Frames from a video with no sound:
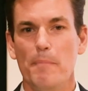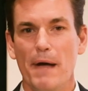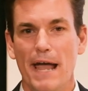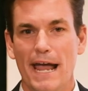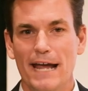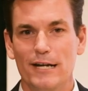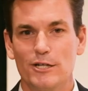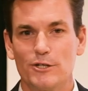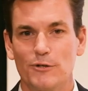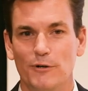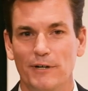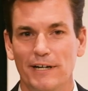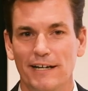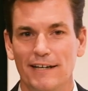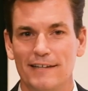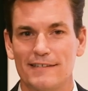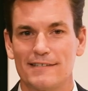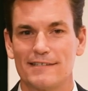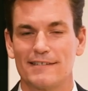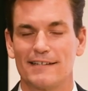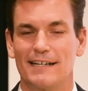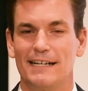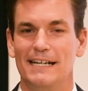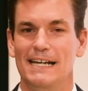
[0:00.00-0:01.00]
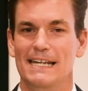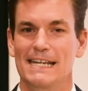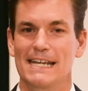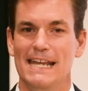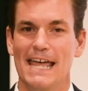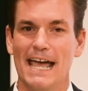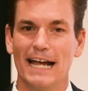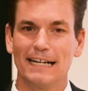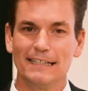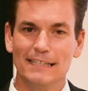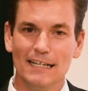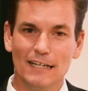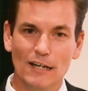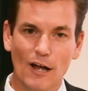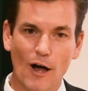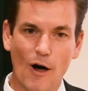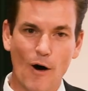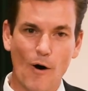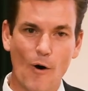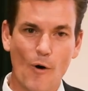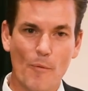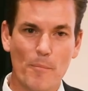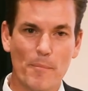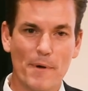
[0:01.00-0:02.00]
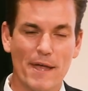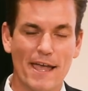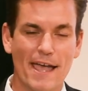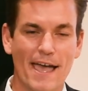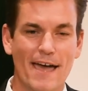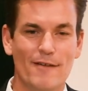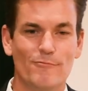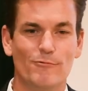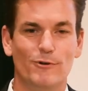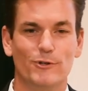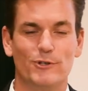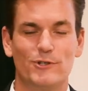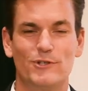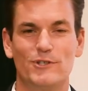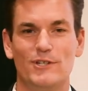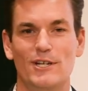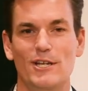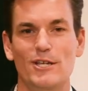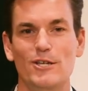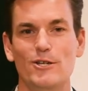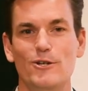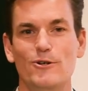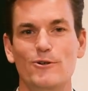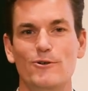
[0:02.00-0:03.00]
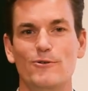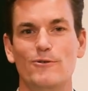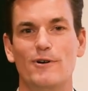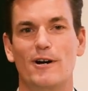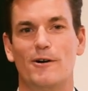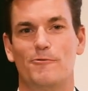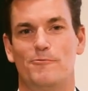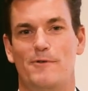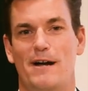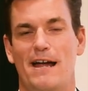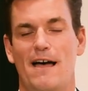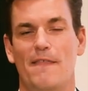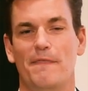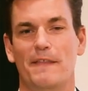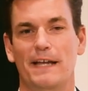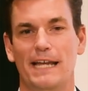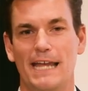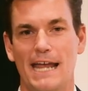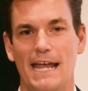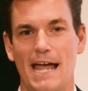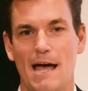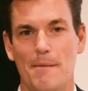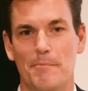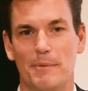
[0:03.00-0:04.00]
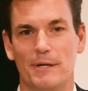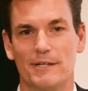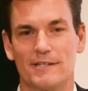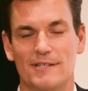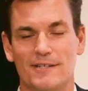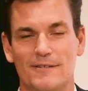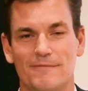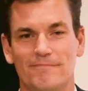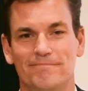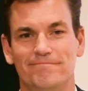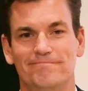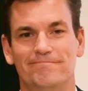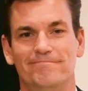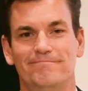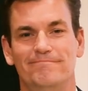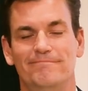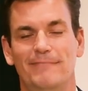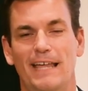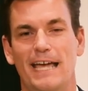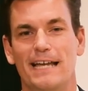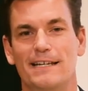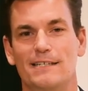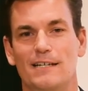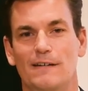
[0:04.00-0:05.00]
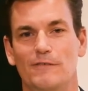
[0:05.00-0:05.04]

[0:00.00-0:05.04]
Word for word: Patriots, connect in hope, and we'll see you around the campus. Thanks,